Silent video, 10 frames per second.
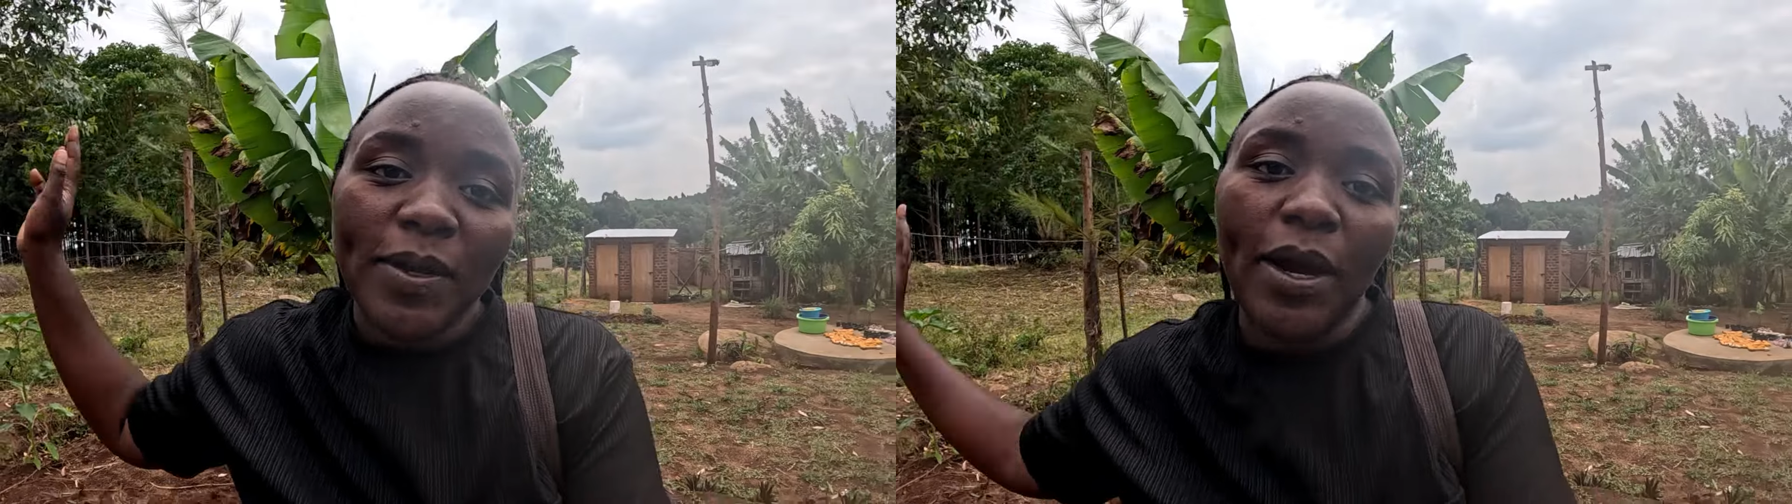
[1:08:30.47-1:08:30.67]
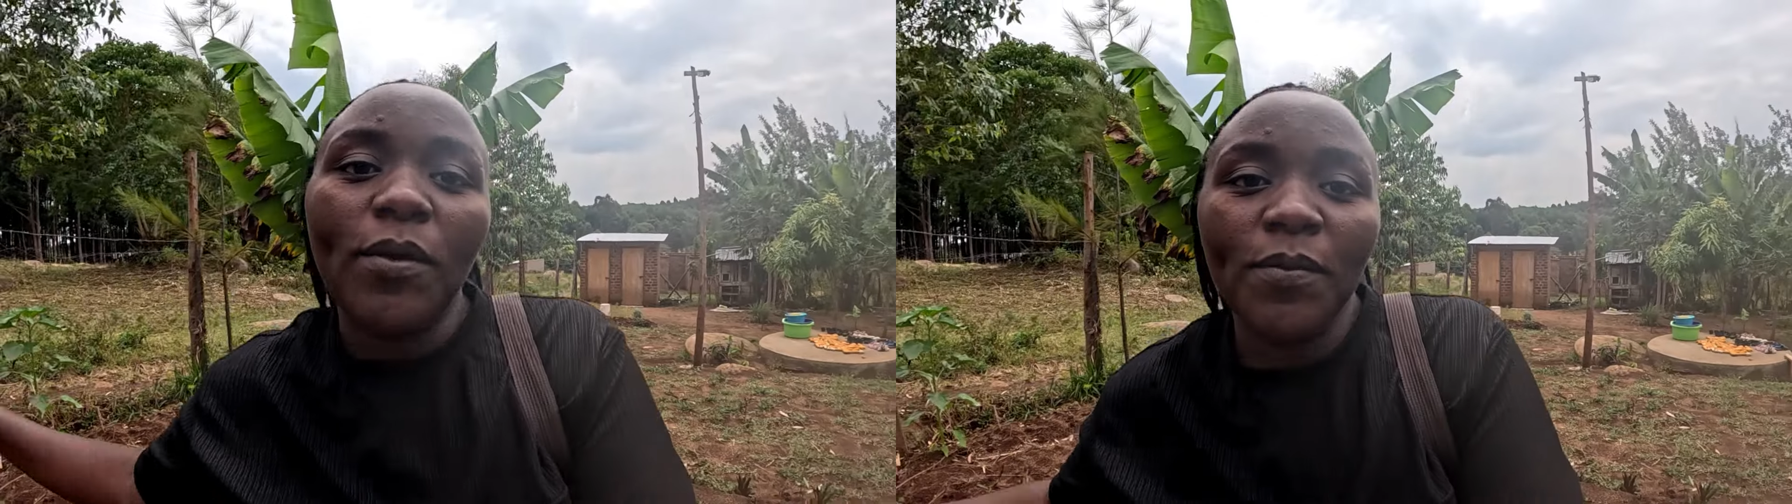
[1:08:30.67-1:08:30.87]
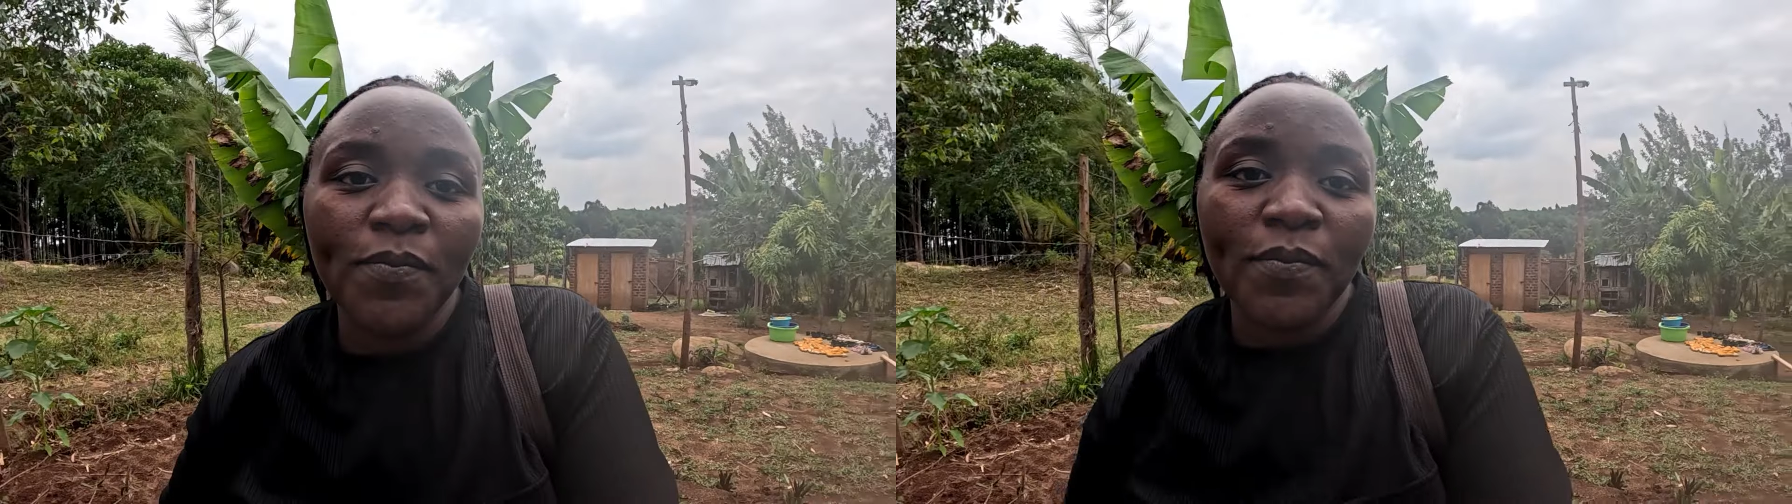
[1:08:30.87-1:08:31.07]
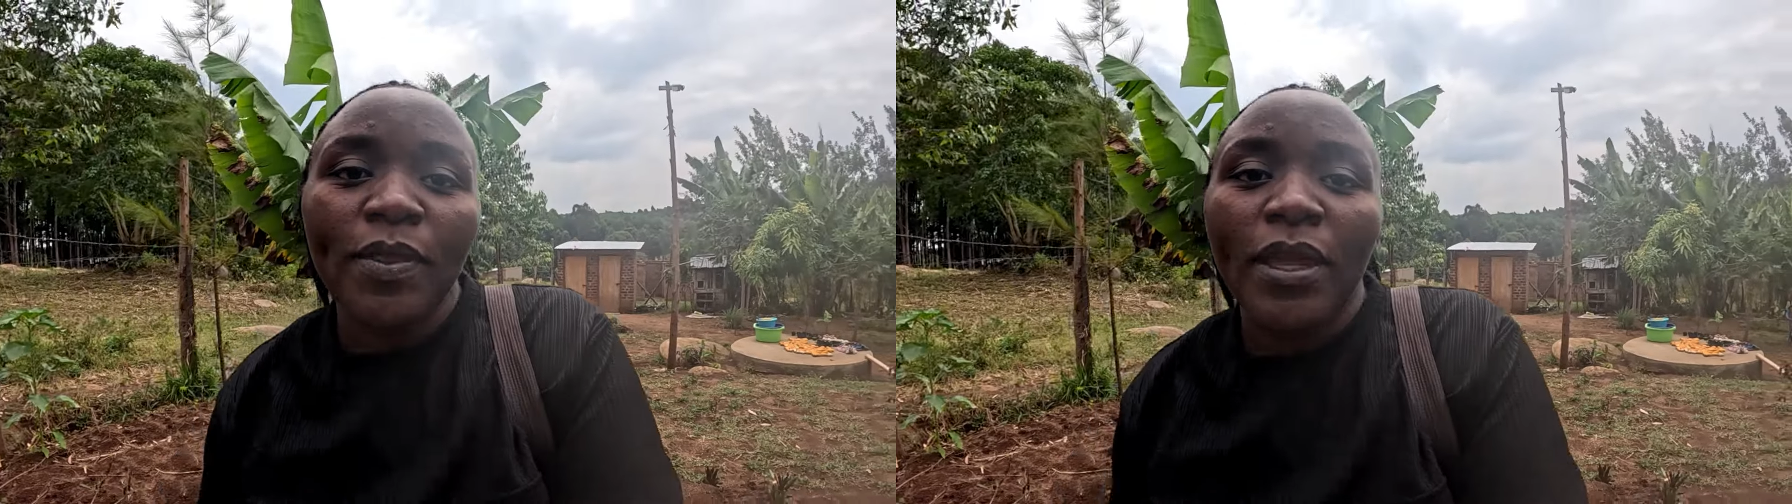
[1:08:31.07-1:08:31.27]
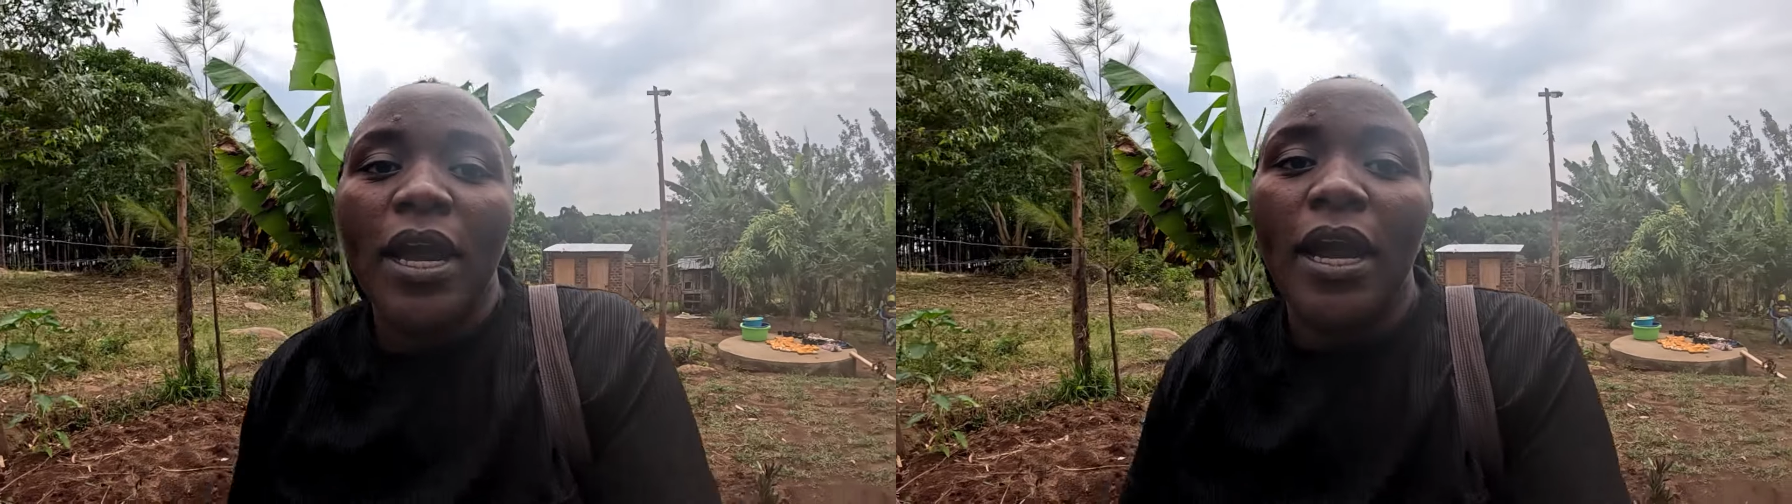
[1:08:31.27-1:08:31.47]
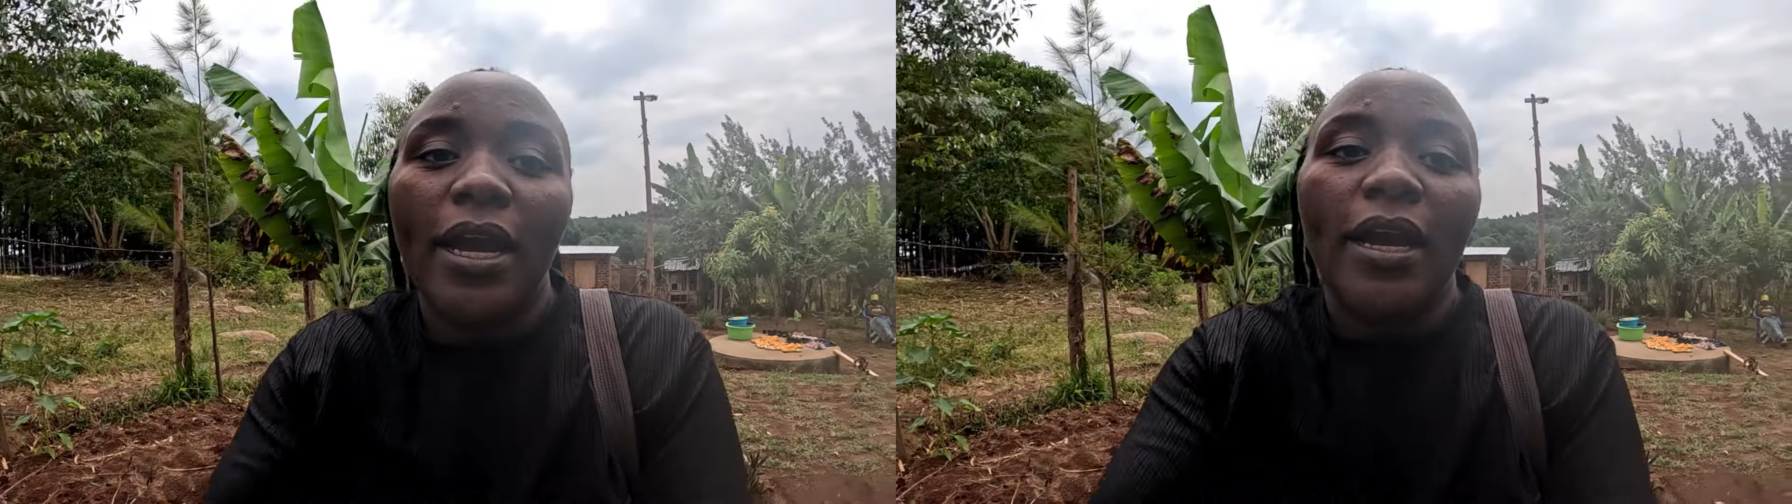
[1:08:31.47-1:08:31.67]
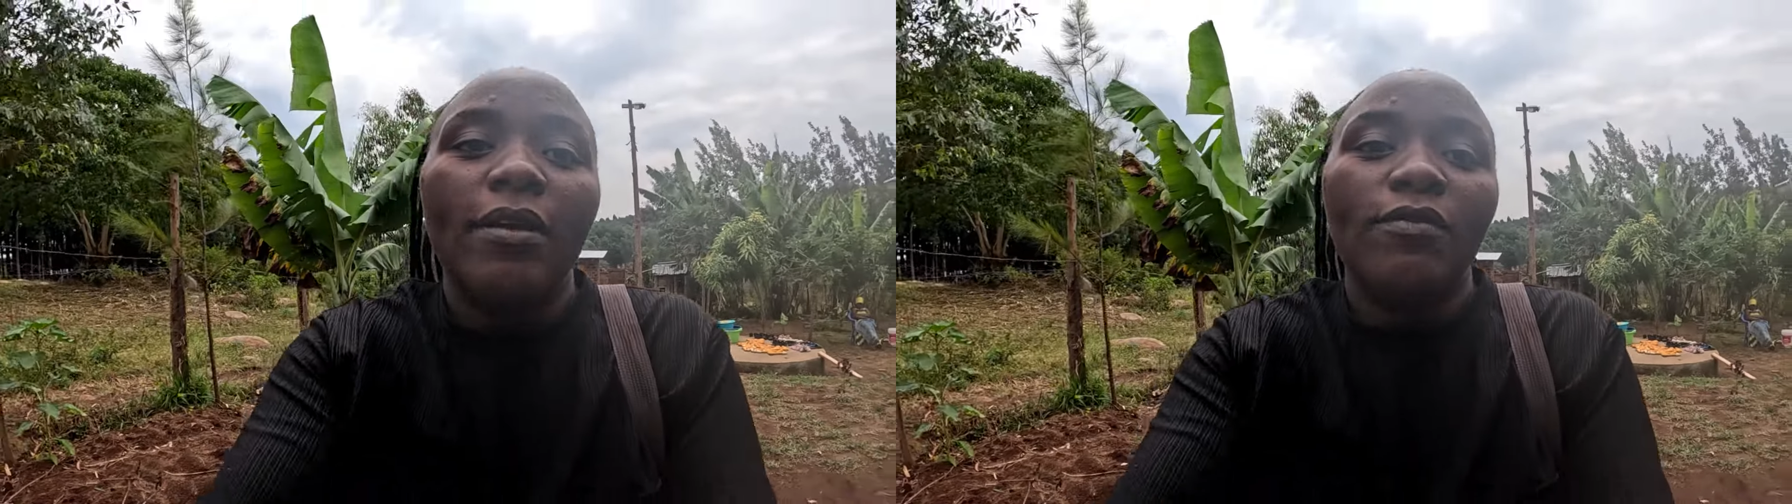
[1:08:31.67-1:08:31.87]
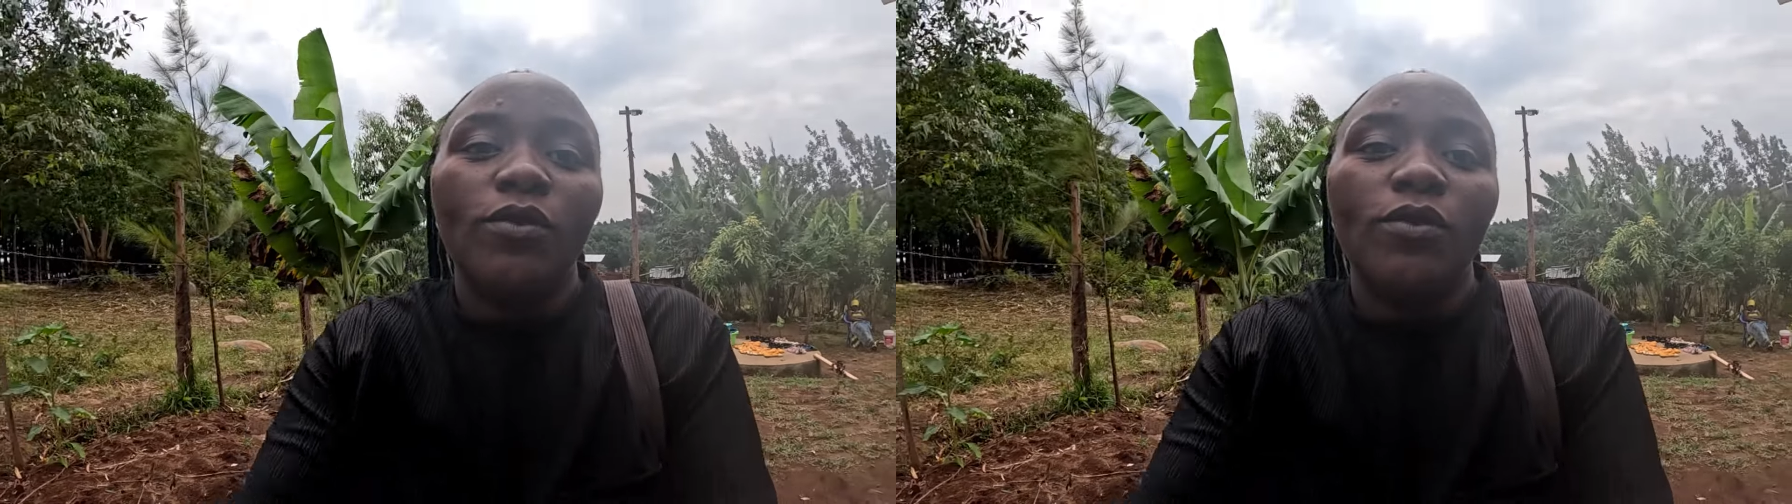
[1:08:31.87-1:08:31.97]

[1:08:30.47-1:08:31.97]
Now I have